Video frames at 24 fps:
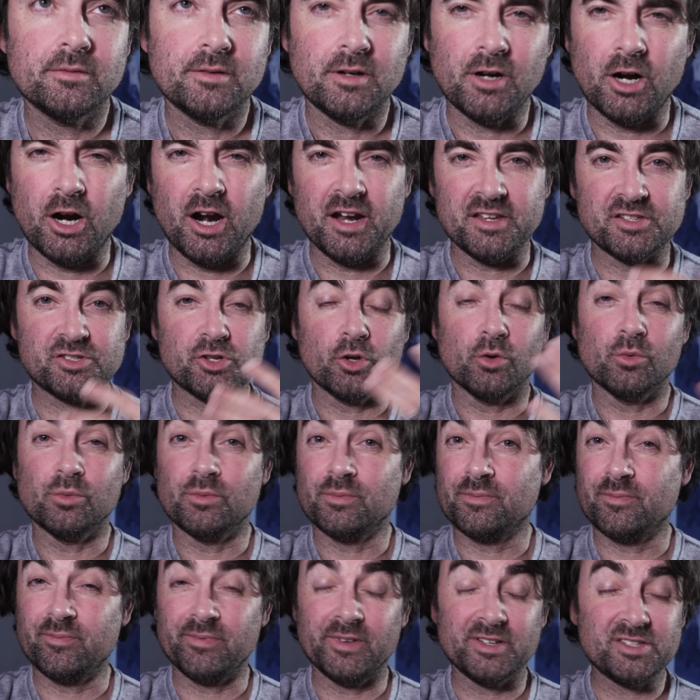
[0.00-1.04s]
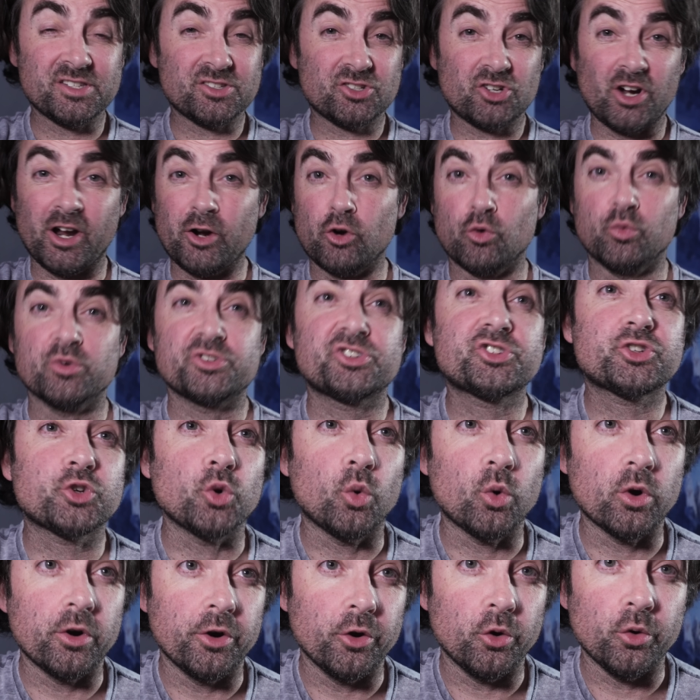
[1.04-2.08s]
All right, so let's try to
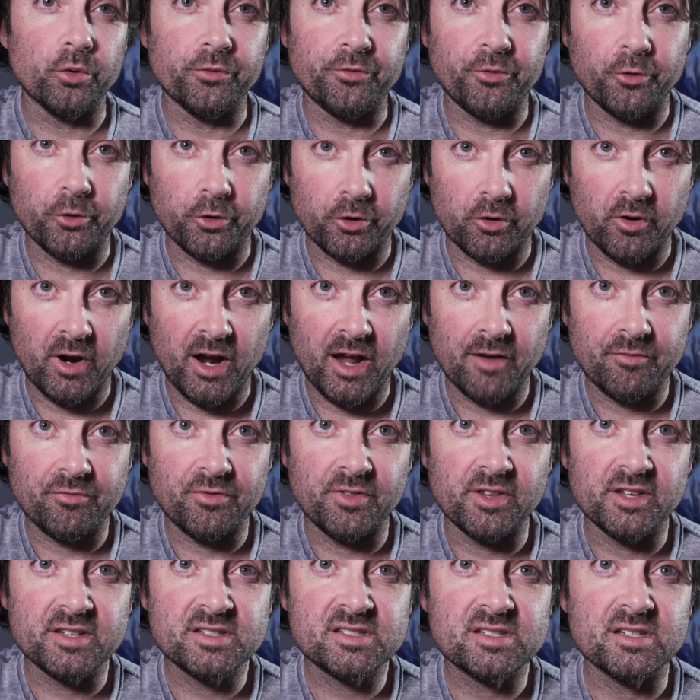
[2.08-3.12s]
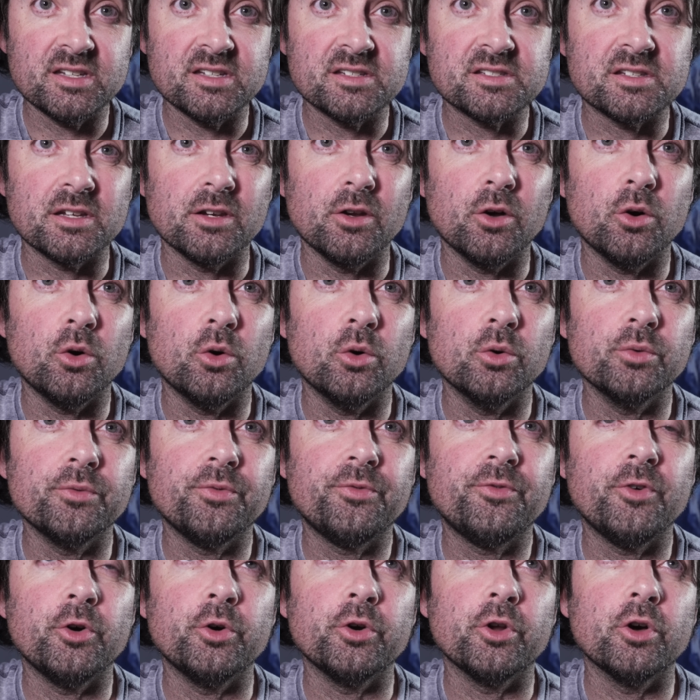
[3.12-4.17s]
restore an old photograph. This is an old
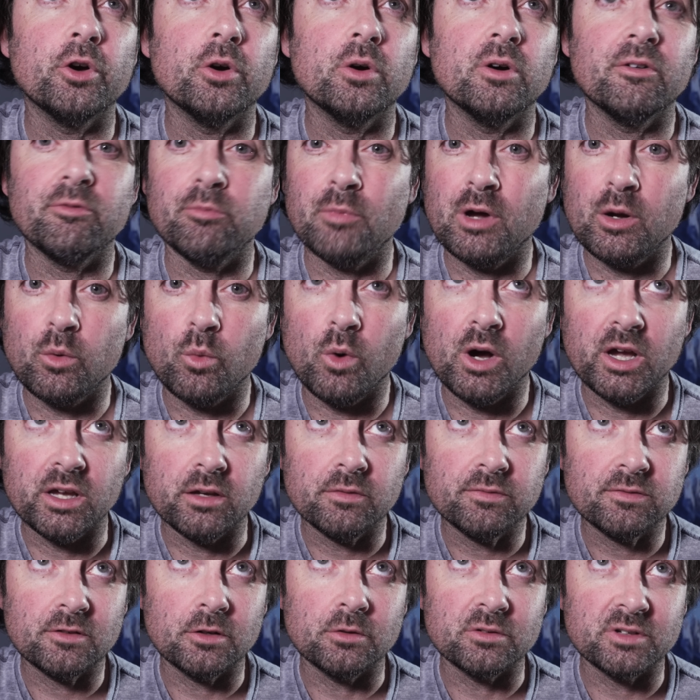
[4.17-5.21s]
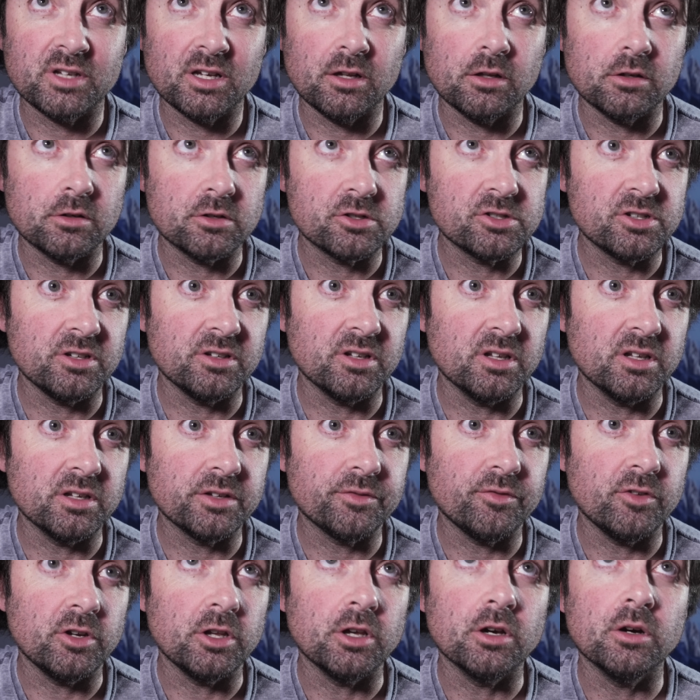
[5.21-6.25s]
photo of my wife. Don't tell her she's in this
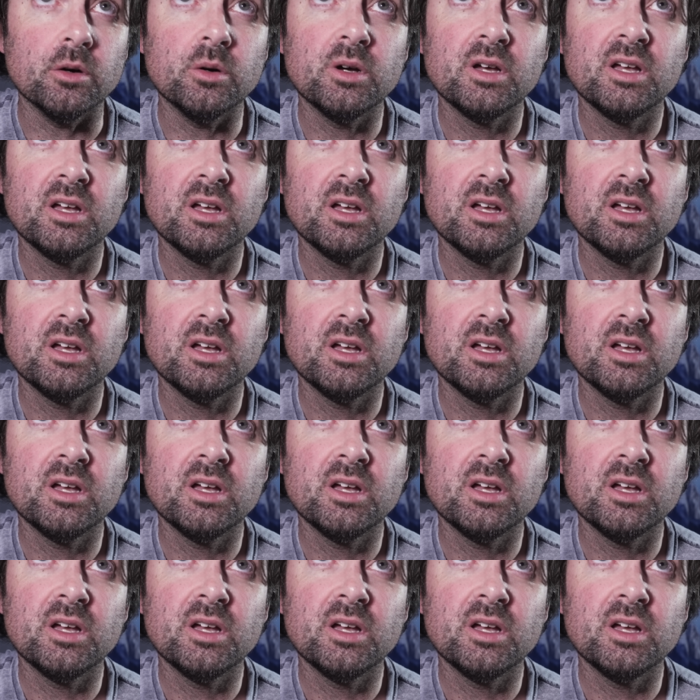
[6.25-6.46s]
video.